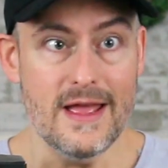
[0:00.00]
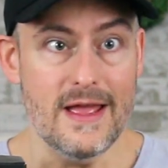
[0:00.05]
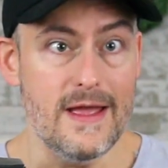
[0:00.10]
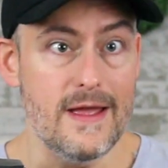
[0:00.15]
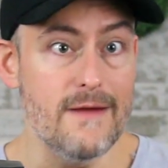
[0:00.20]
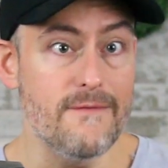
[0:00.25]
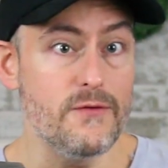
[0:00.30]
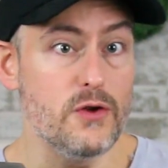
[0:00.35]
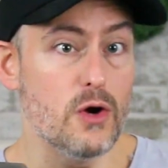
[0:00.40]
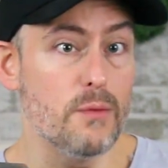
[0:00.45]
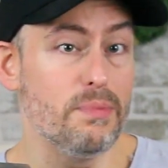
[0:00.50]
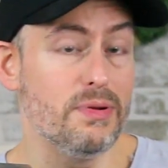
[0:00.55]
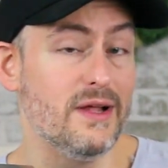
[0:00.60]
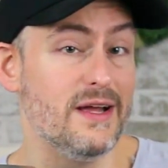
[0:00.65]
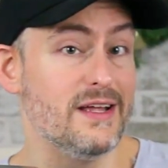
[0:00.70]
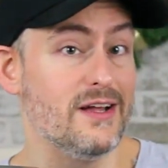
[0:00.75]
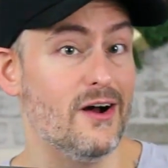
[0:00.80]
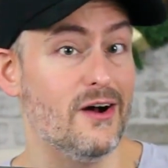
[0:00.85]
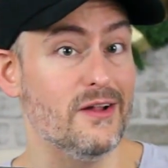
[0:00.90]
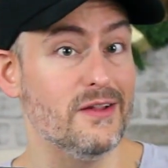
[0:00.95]
If you're
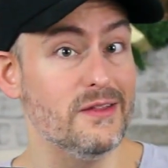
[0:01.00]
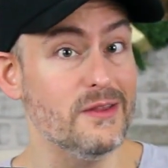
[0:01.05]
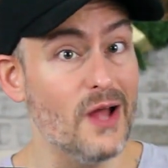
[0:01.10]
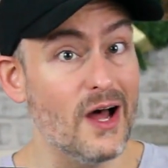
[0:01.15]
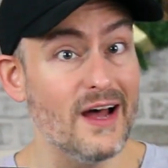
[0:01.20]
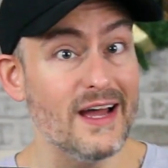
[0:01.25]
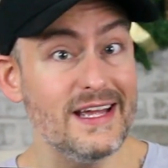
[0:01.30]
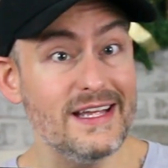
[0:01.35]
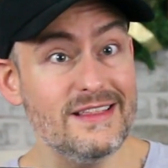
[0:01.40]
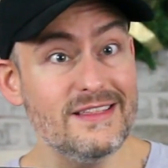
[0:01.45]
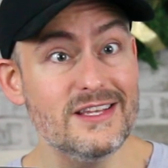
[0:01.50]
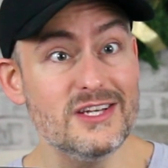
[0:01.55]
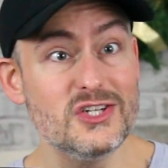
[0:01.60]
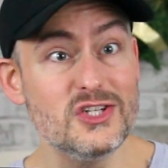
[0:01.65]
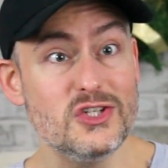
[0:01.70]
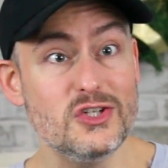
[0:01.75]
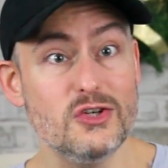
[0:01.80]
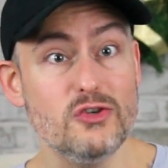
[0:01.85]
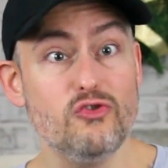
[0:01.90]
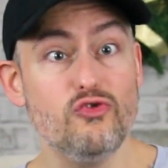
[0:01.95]
playing online, this
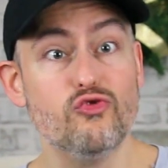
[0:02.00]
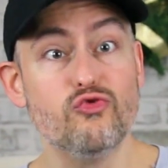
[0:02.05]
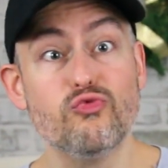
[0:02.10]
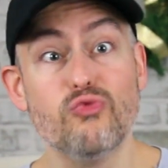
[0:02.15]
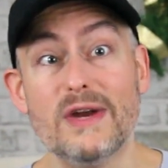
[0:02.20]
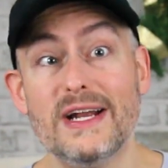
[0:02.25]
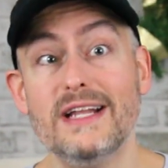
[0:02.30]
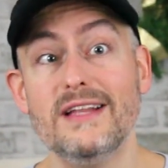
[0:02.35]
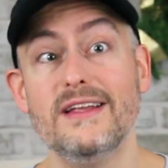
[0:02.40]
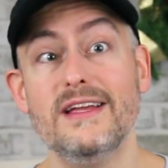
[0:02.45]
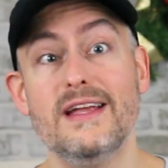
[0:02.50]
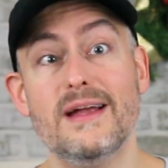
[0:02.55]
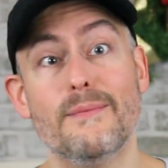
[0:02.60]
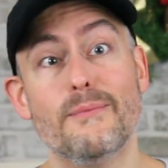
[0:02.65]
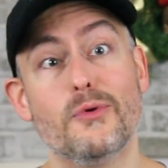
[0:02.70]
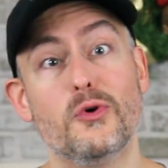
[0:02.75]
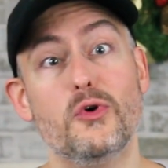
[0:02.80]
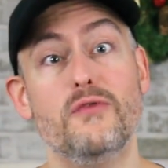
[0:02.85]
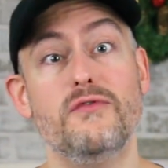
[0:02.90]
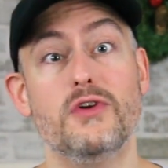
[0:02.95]
should greatly
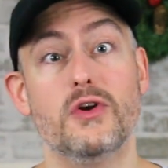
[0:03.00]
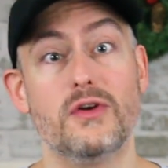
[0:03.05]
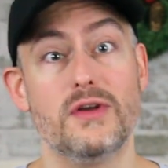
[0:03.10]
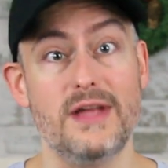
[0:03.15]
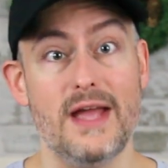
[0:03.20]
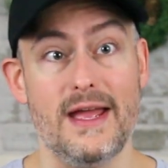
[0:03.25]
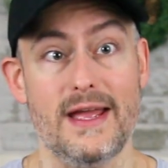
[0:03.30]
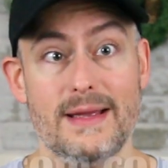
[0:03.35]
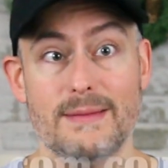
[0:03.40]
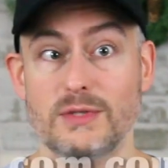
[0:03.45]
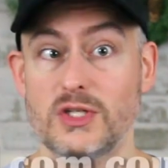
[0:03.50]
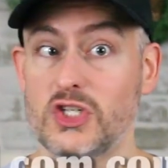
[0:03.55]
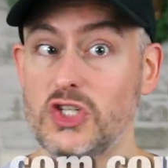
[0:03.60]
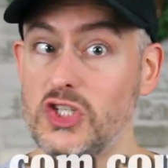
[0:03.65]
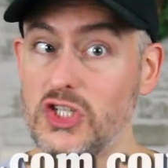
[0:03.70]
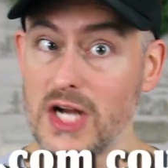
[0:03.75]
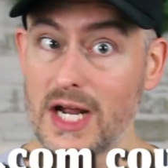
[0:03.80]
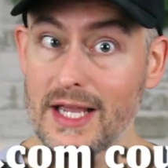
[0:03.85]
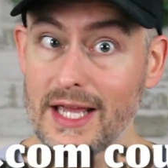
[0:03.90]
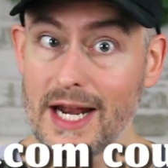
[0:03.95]
improve your games.
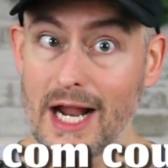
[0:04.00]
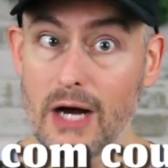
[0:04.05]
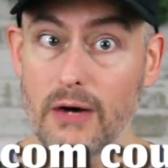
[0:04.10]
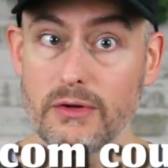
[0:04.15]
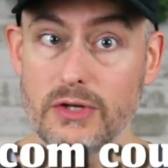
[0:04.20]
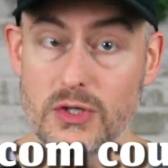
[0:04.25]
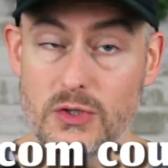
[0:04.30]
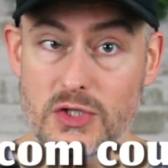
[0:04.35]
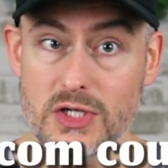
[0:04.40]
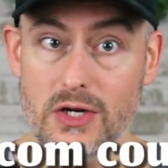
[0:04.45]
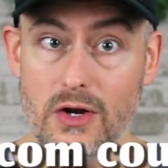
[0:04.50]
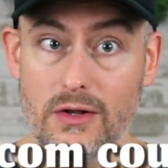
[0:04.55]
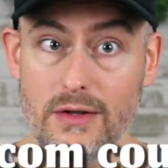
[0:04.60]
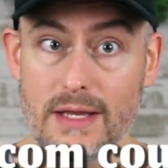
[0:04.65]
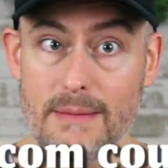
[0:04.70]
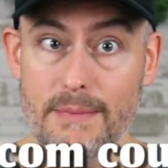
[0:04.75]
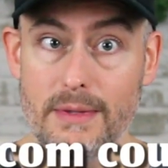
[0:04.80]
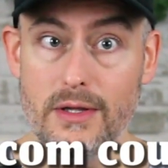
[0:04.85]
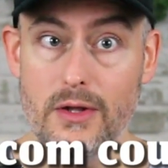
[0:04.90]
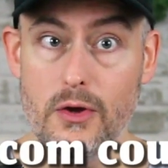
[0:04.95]
Check it out using our
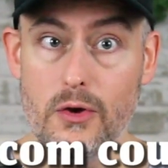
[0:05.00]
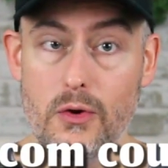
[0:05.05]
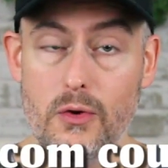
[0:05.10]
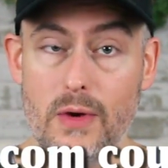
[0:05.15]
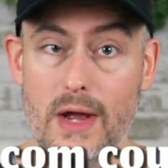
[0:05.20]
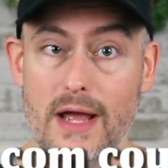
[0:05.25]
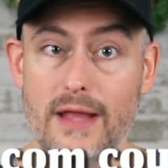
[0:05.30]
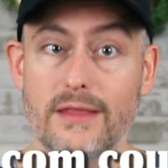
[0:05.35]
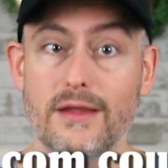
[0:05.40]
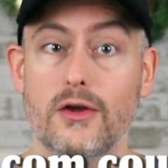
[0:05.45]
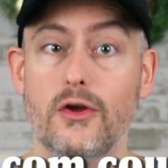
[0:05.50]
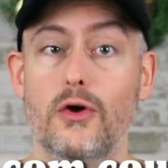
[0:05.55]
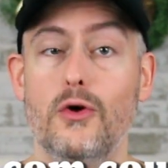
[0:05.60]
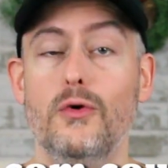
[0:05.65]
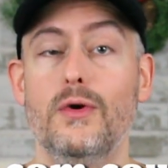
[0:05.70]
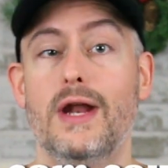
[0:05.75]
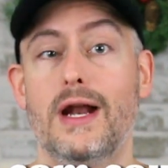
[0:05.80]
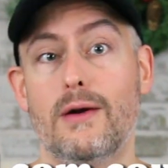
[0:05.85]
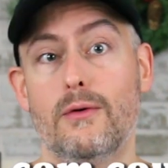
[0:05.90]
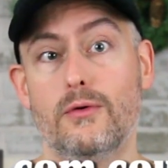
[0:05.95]
link below and the
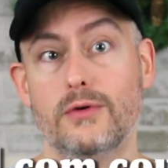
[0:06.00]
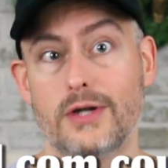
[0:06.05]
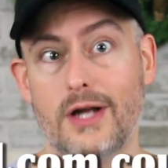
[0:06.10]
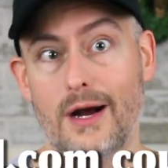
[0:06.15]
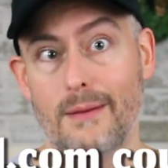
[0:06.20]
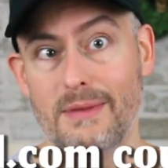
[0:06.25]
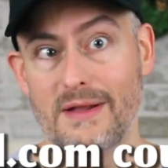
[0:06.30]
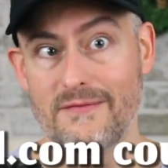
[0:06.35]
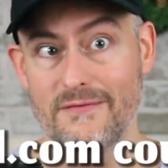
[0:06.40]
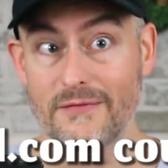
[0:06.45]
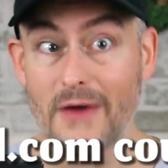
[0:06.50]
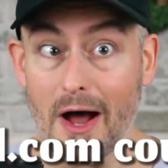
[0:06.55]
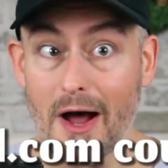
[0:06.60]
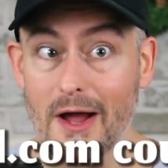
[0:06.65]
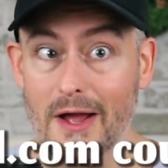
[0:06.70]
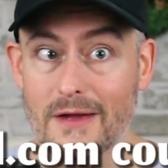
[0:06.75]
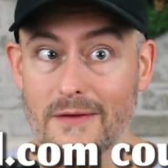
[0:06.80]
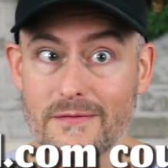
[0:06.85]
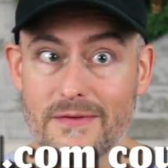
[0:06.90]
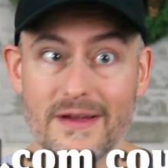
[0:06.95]
code
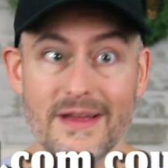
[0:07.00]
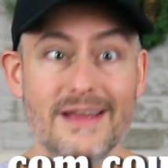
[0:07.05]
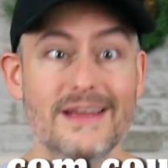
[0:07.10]
HaroldGoblin5.